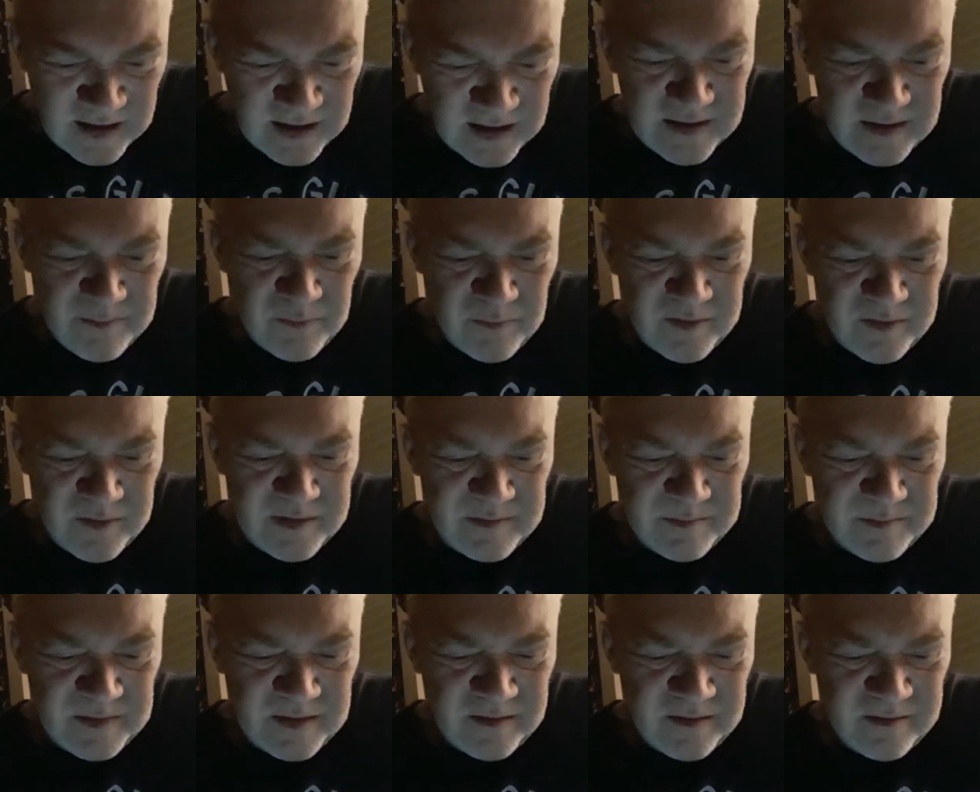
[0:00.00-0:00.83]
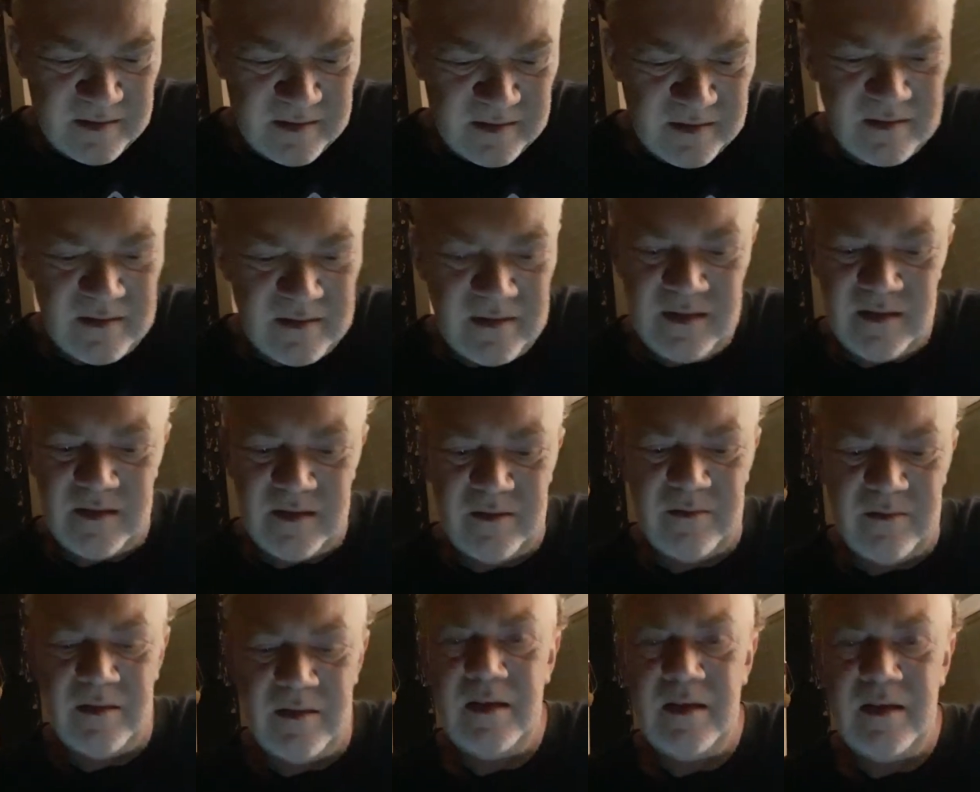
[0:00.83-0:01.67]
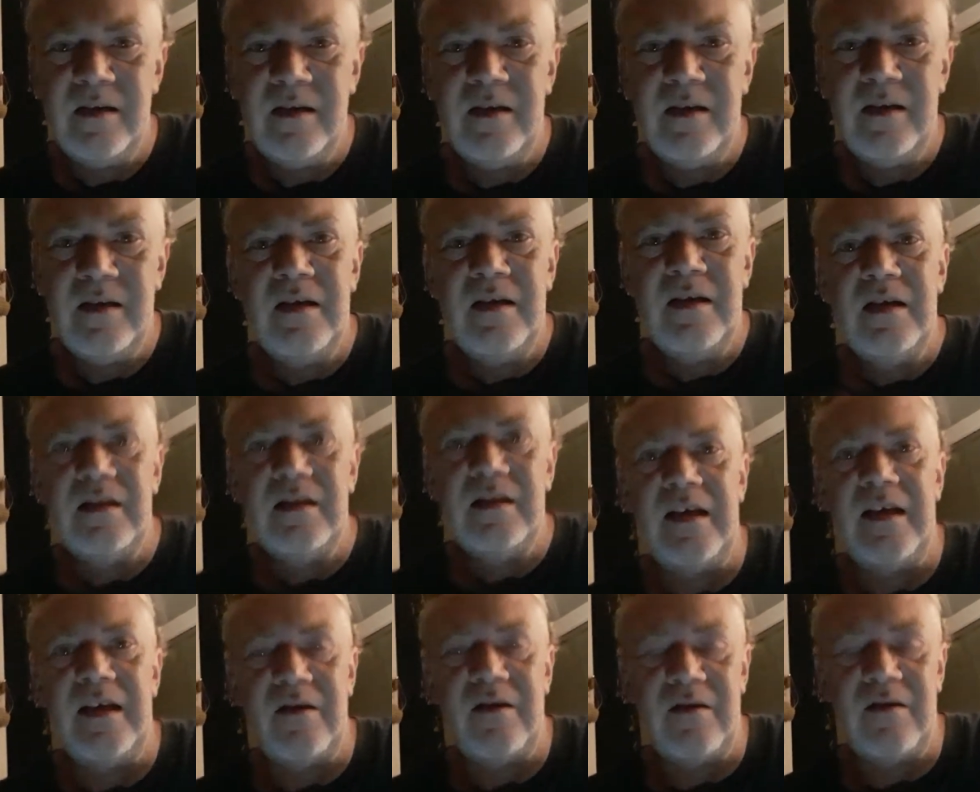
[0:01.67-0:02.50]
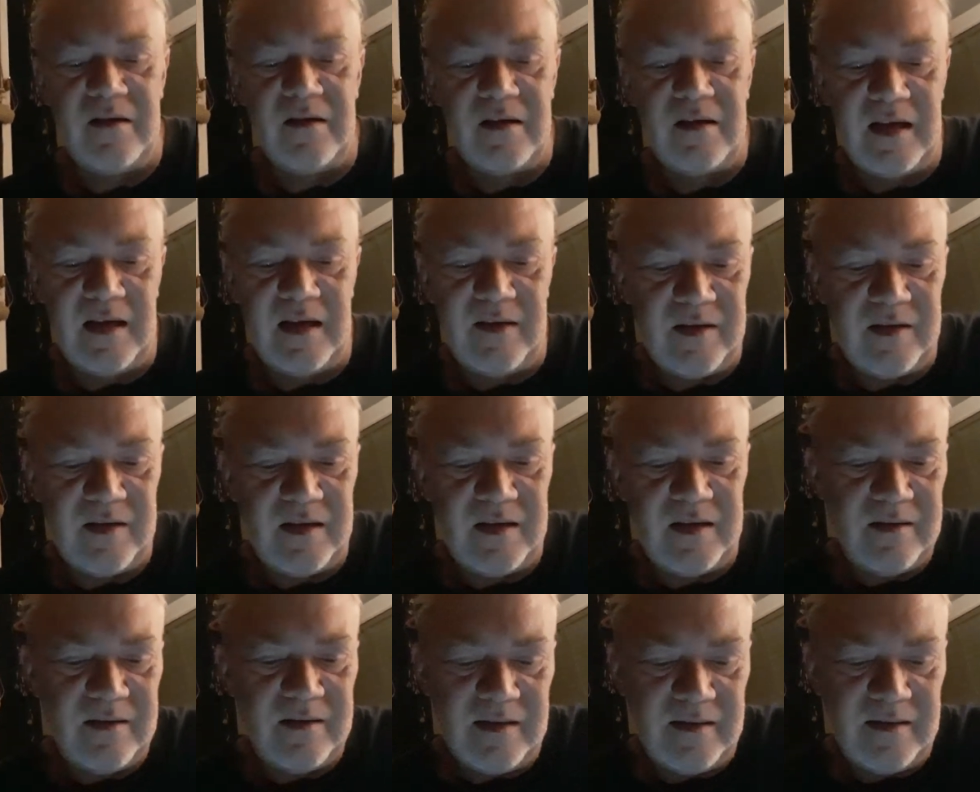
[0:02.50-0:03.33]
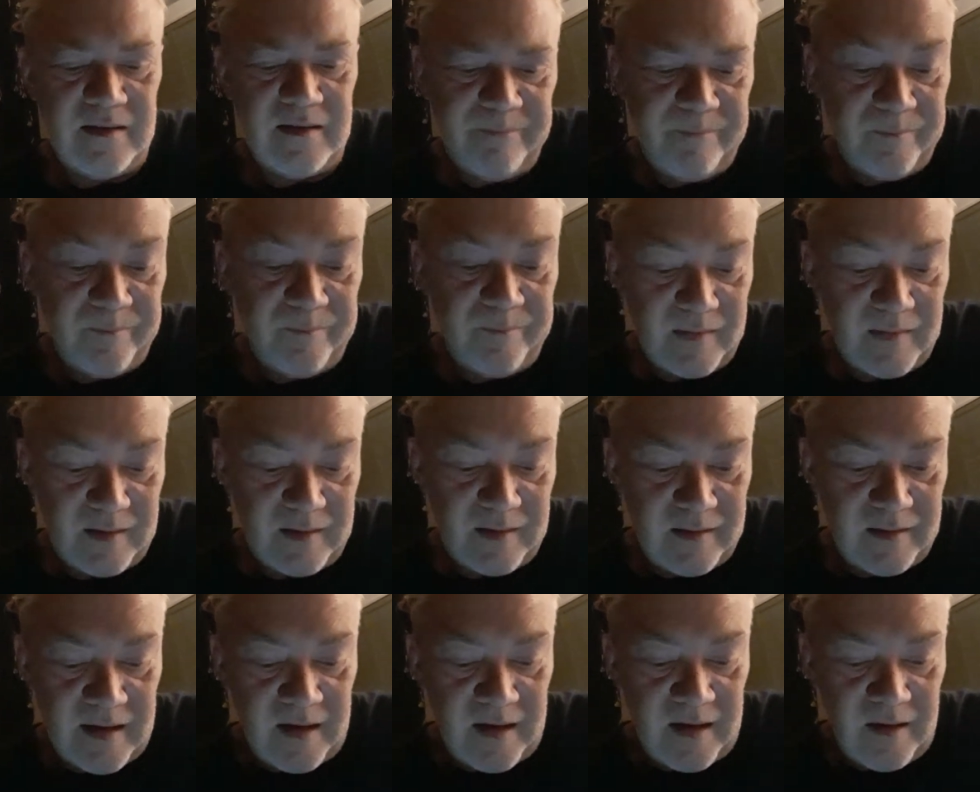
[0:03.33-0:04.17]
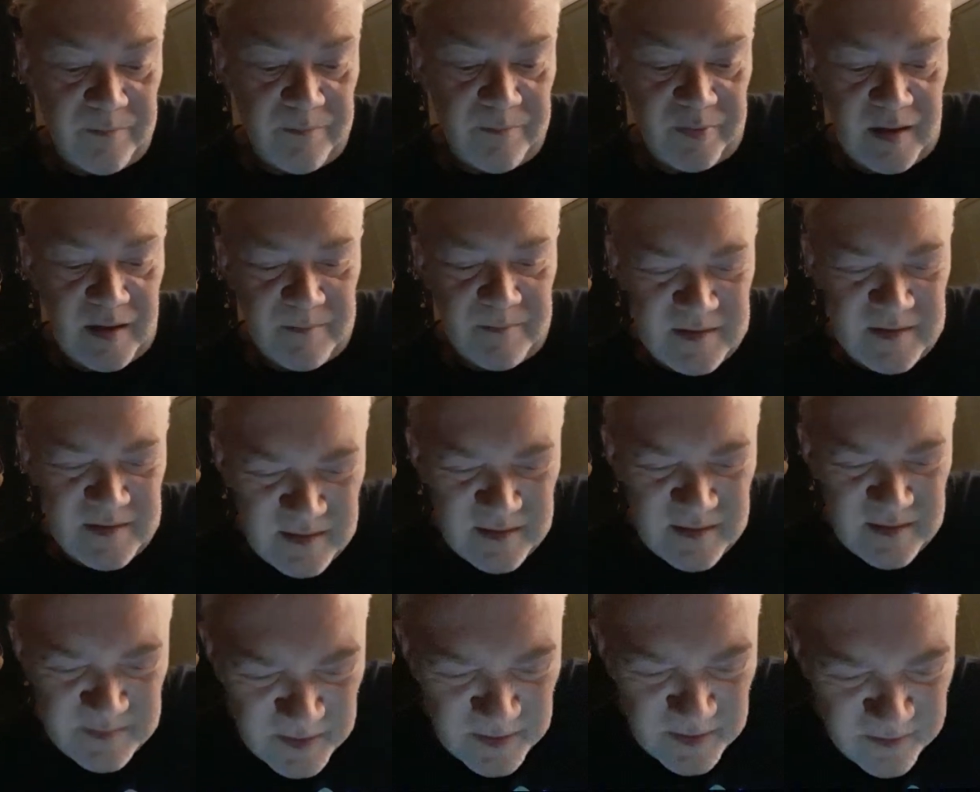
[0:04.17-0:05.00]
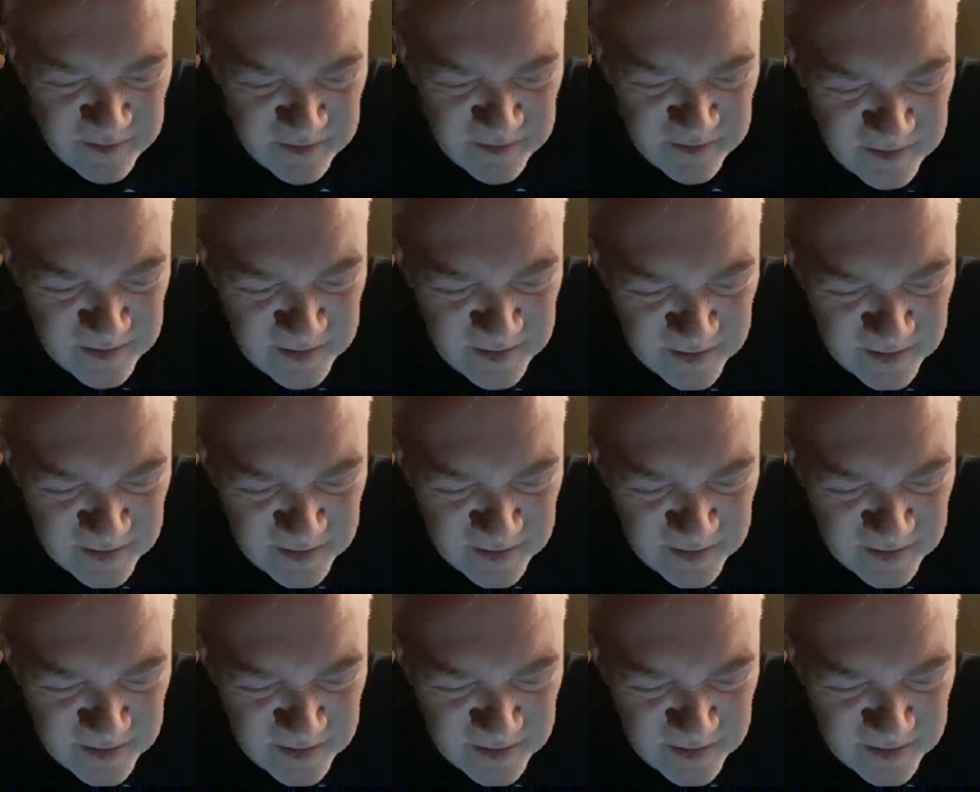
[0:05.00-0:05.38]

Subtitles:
get more smells, later on, Kevin, and I don't promise it to smell good.